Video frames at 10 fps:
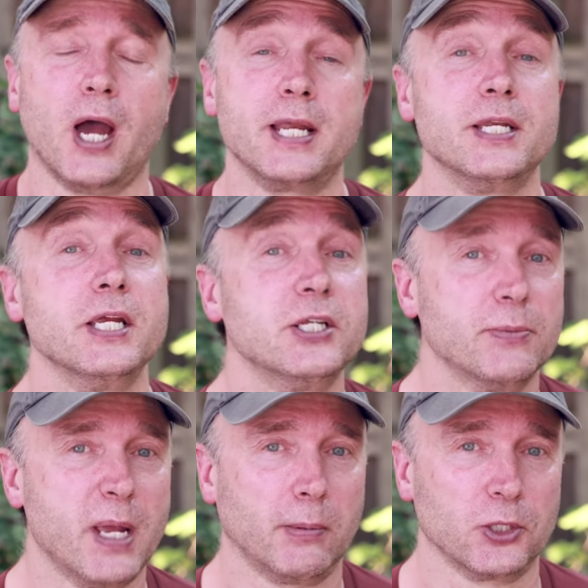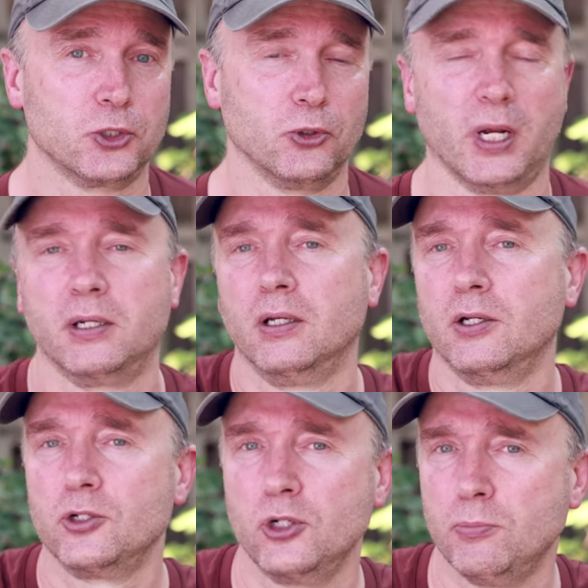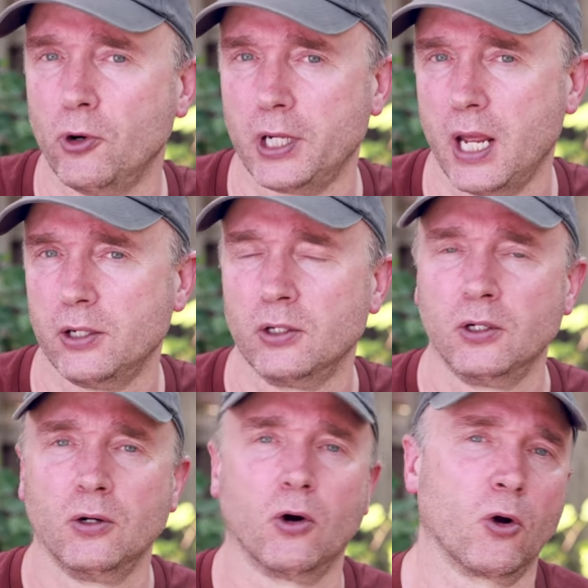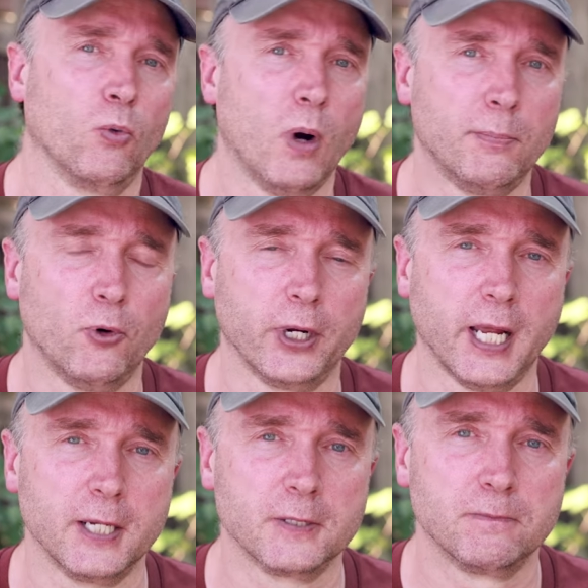I need to be able to shoot at 2.8 or 1.8.